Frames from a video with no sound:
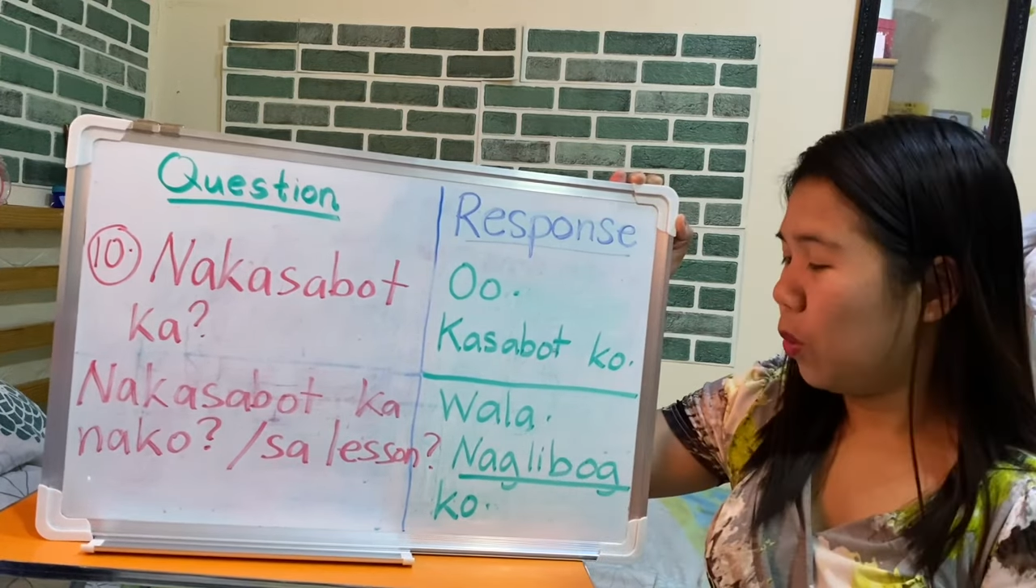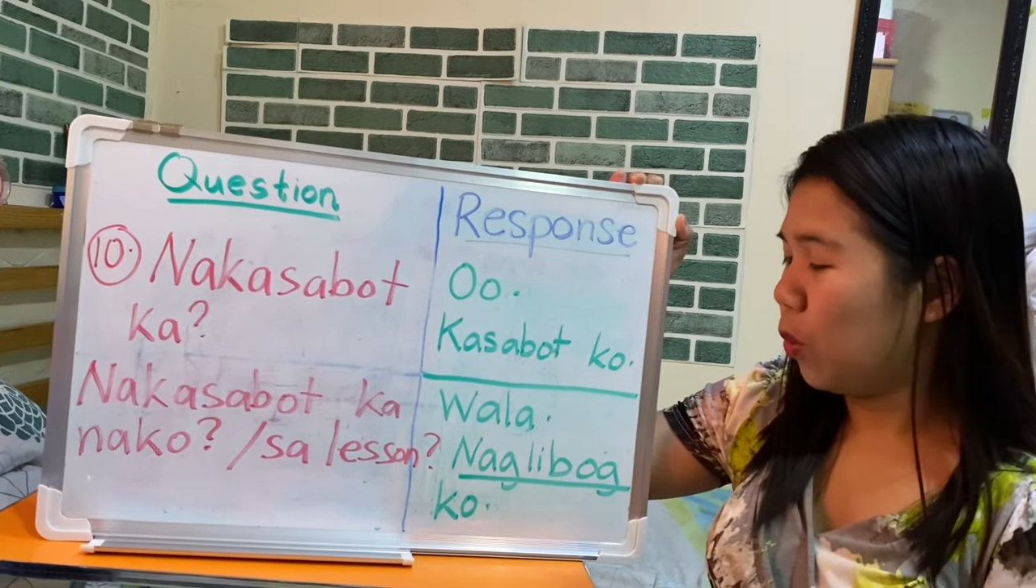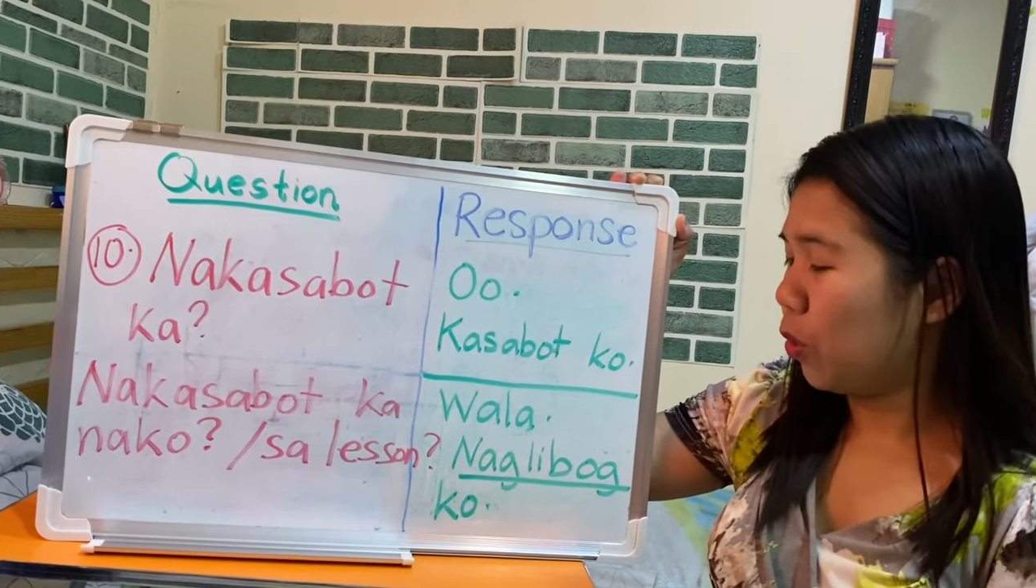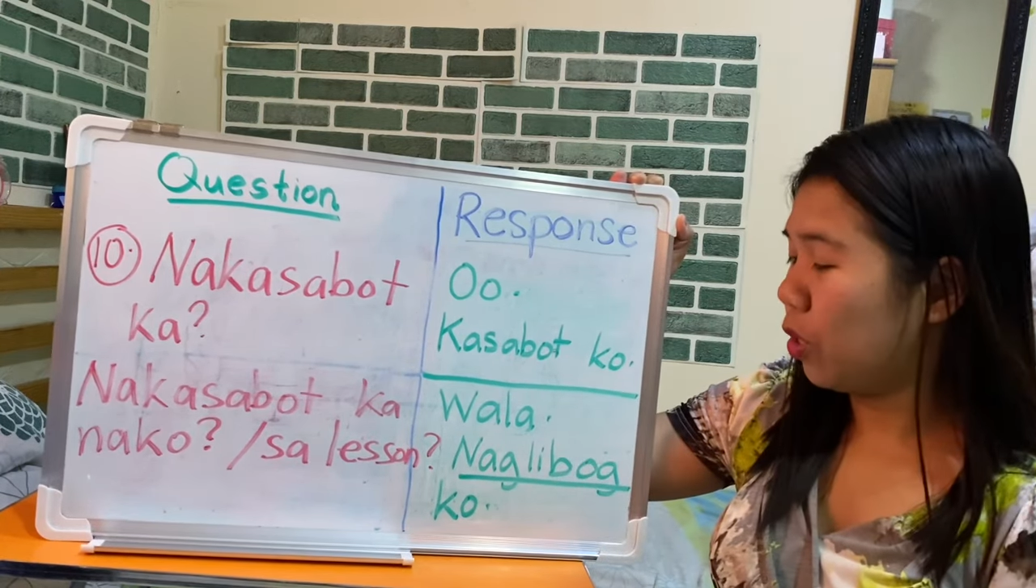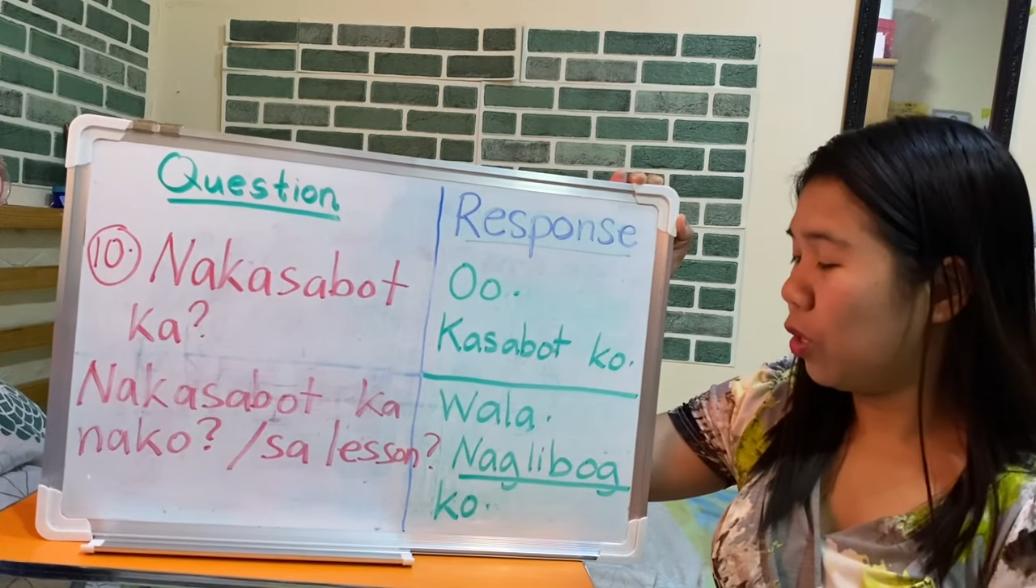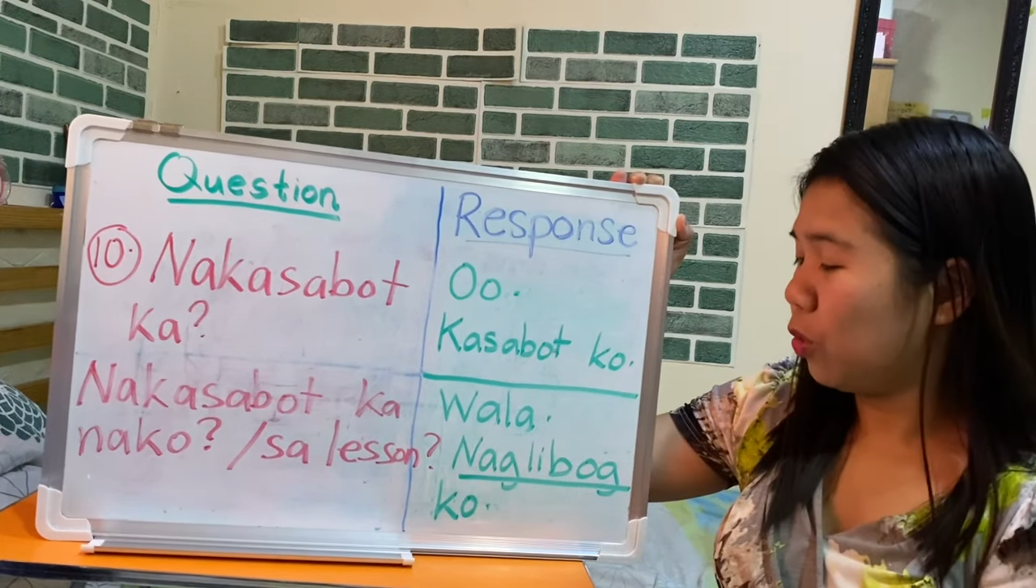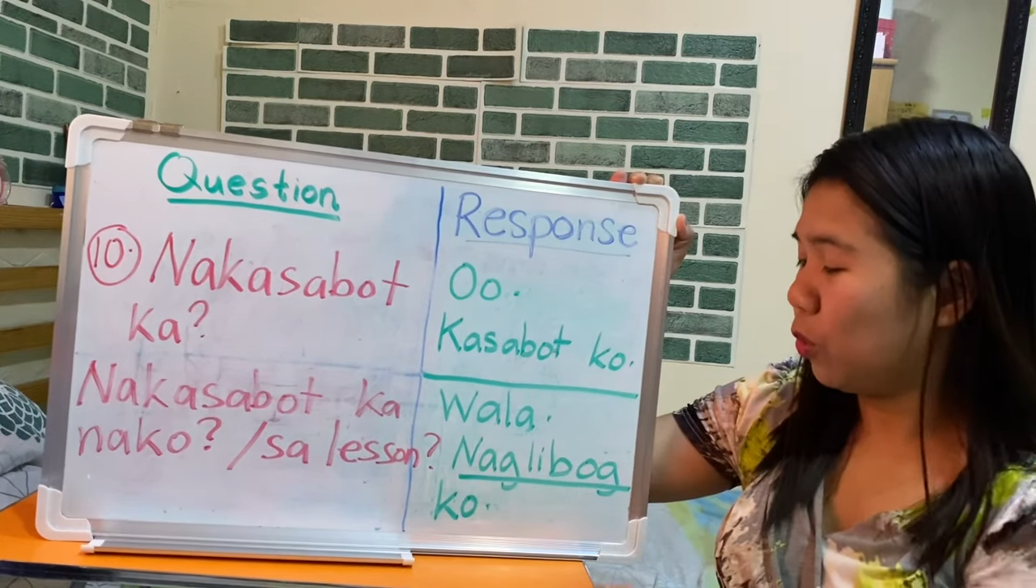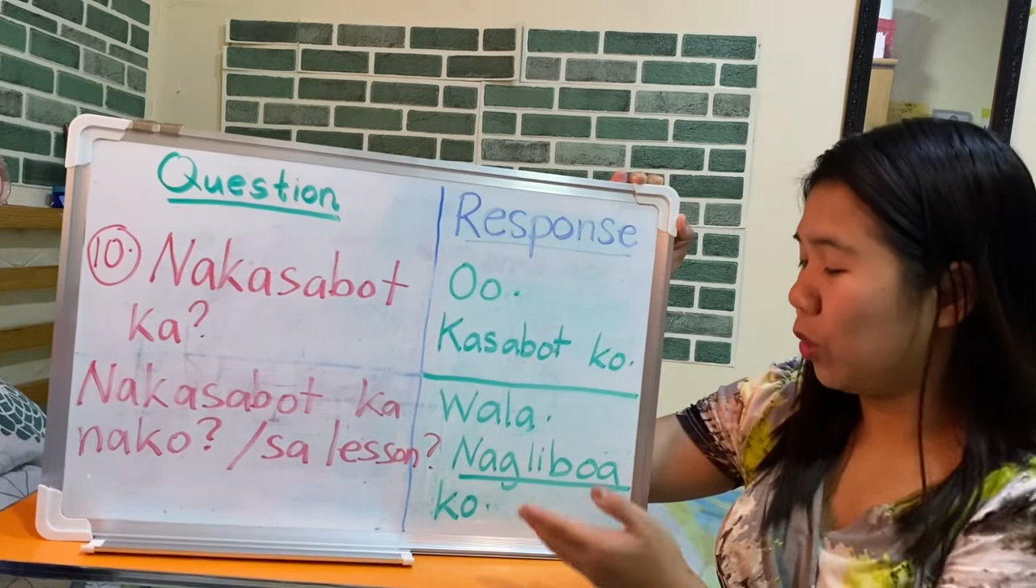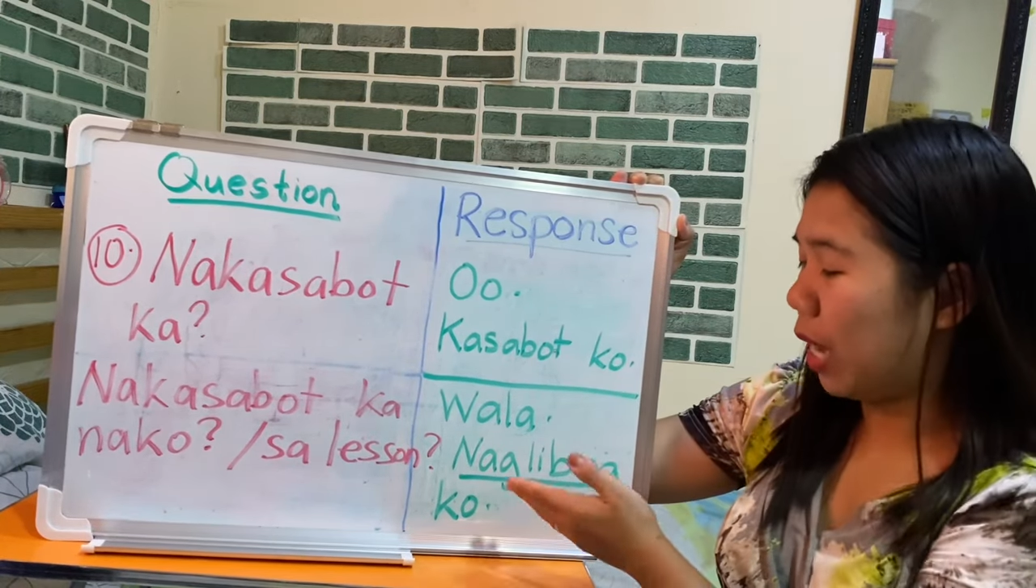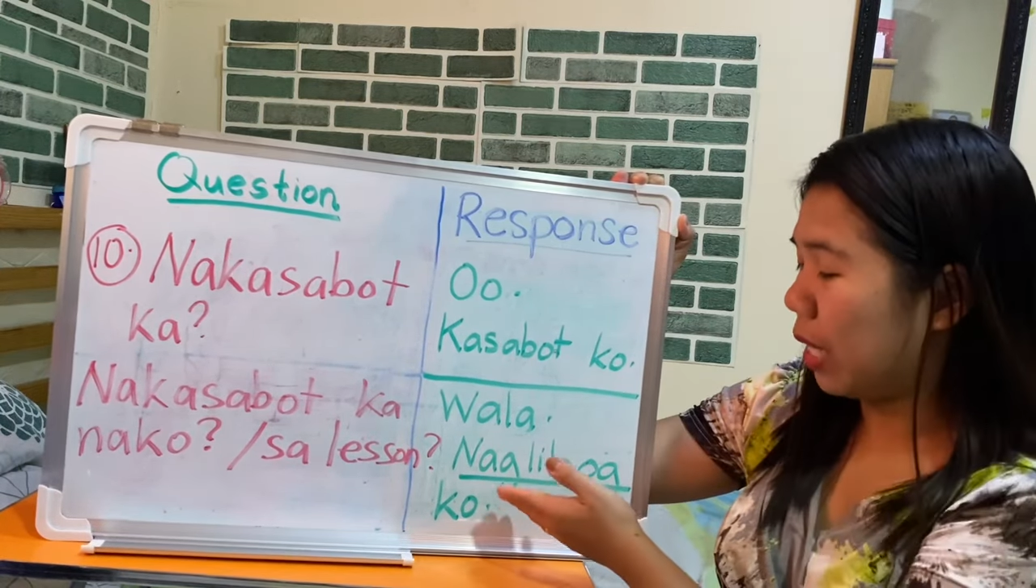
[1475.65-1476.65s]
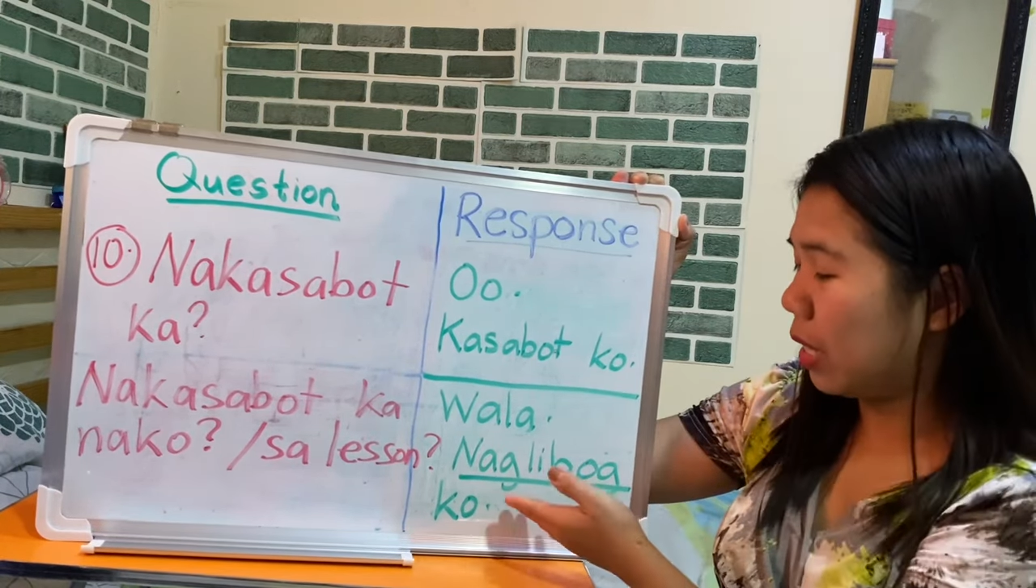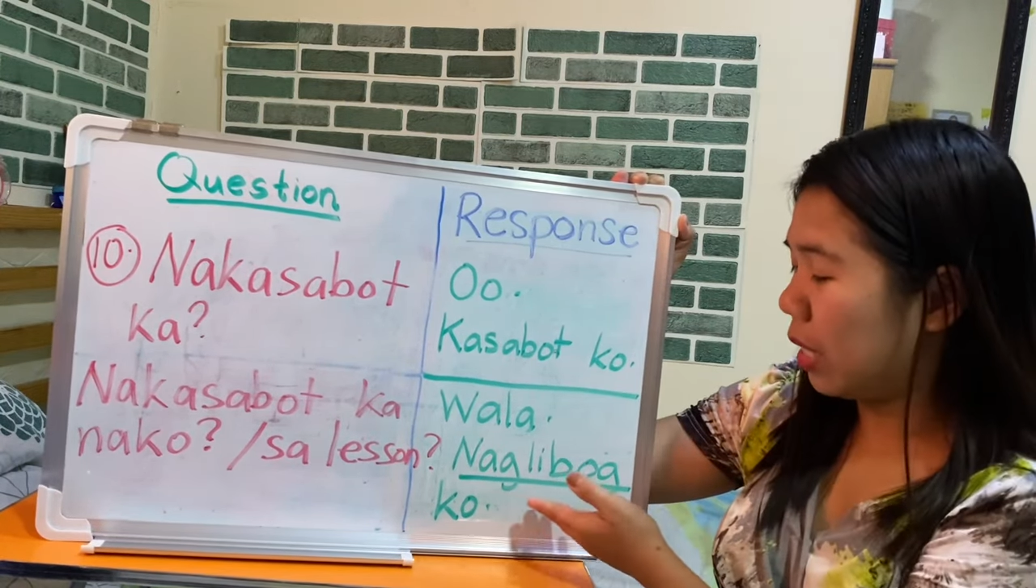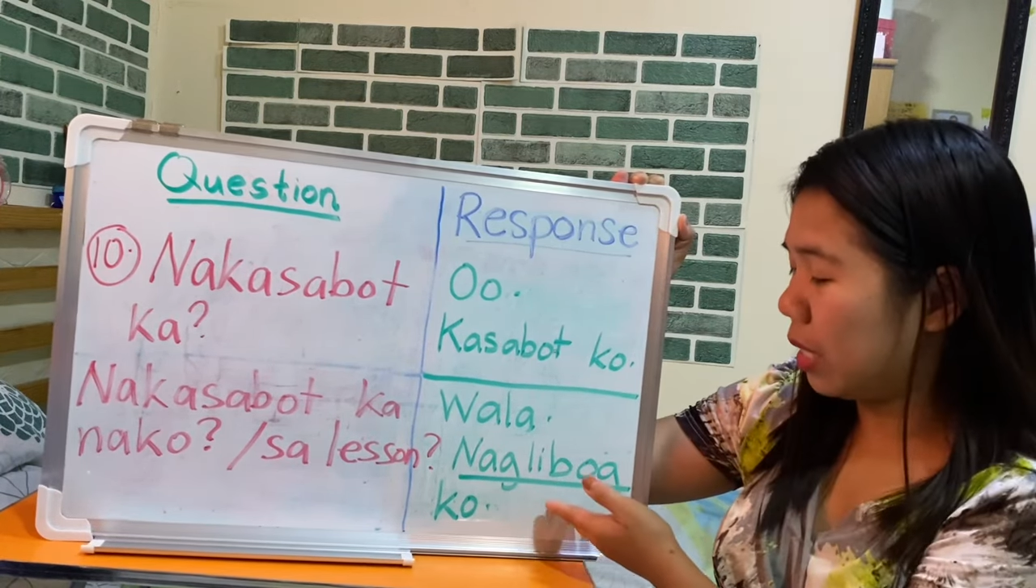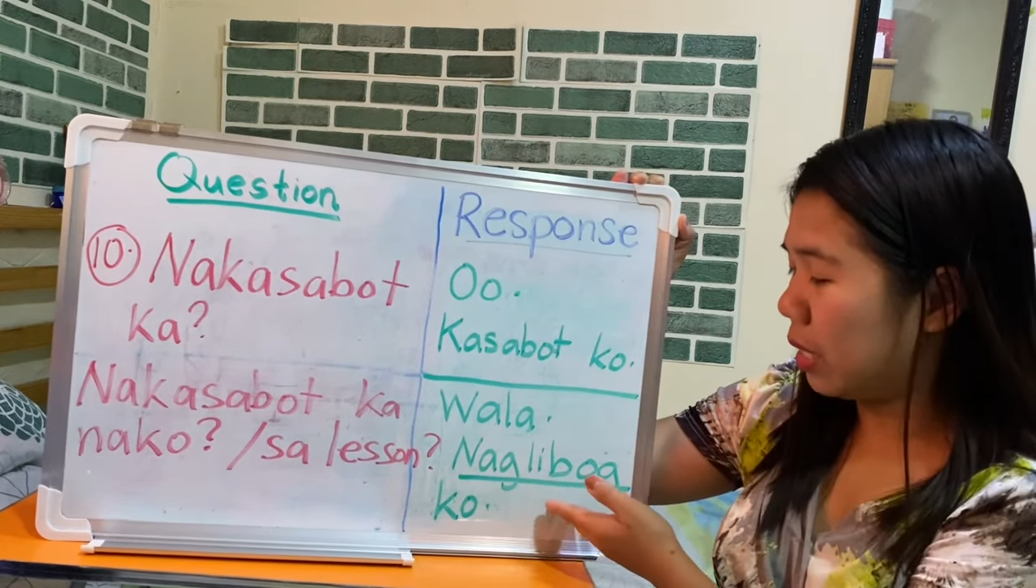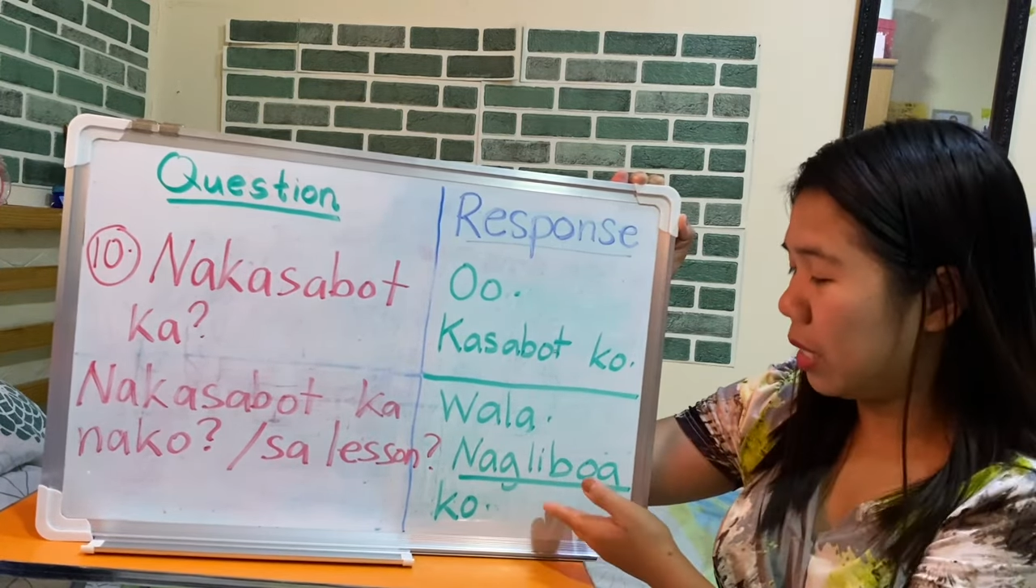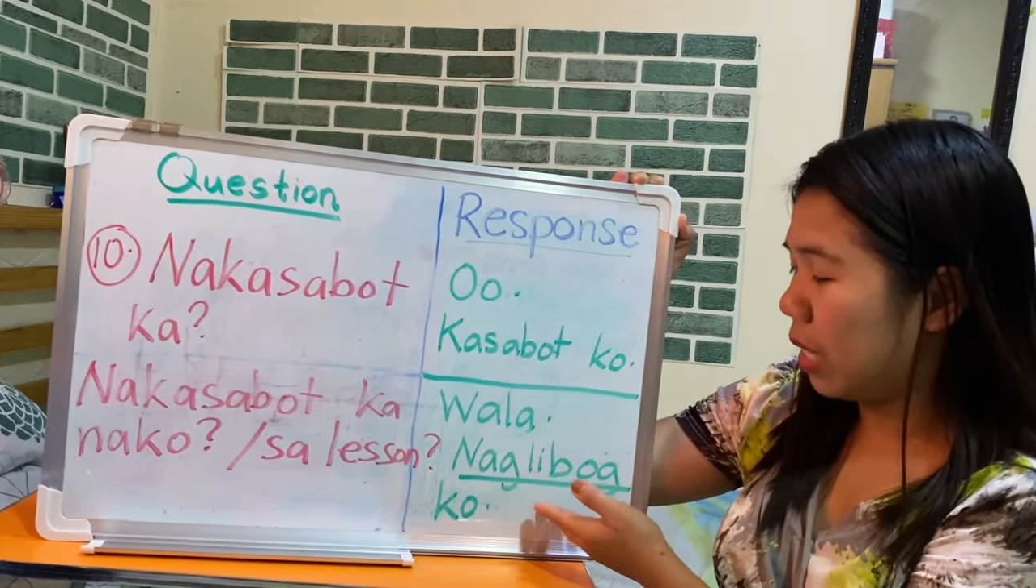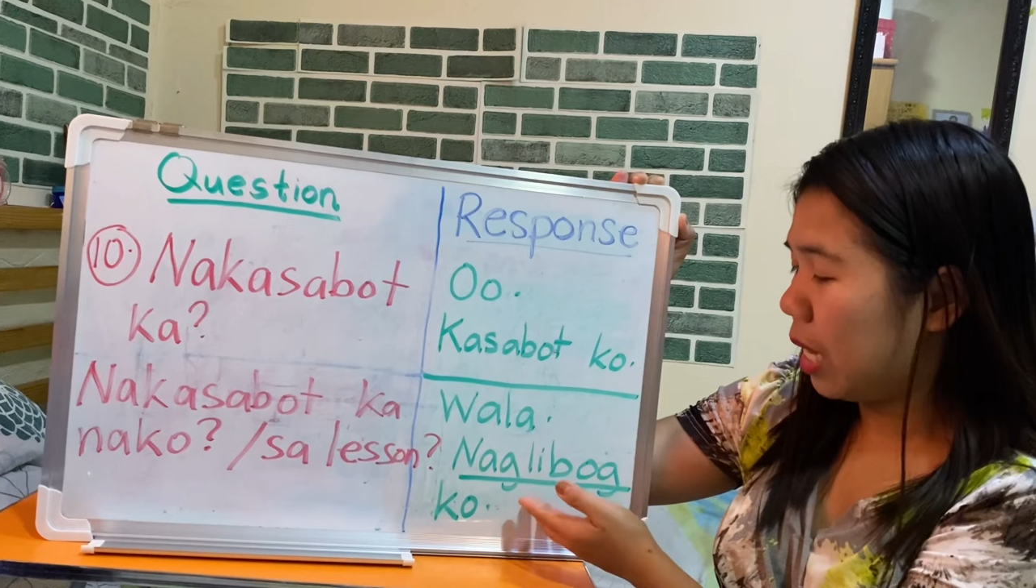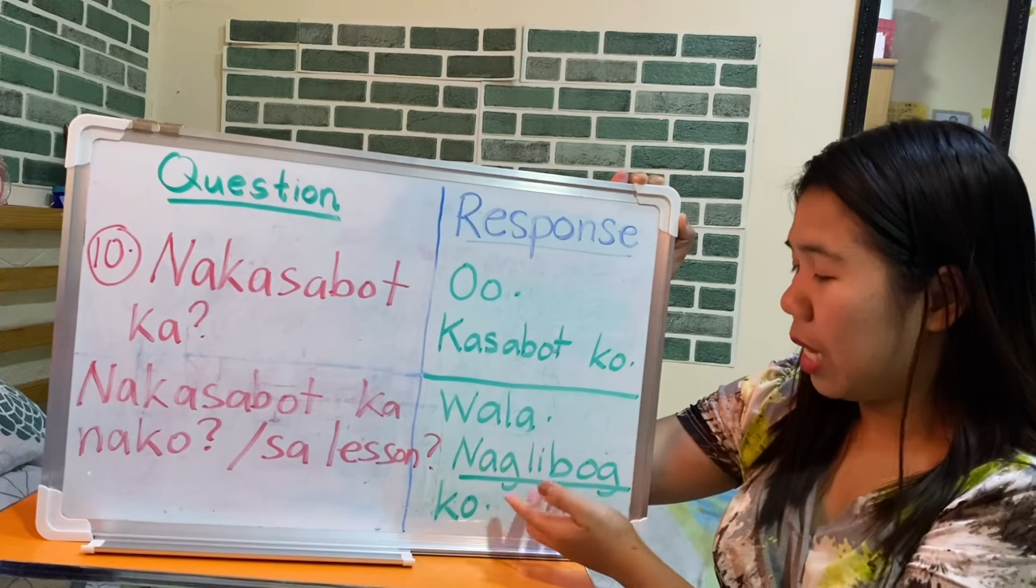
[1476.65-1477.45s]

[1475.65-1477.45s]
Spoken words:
Or you could add this,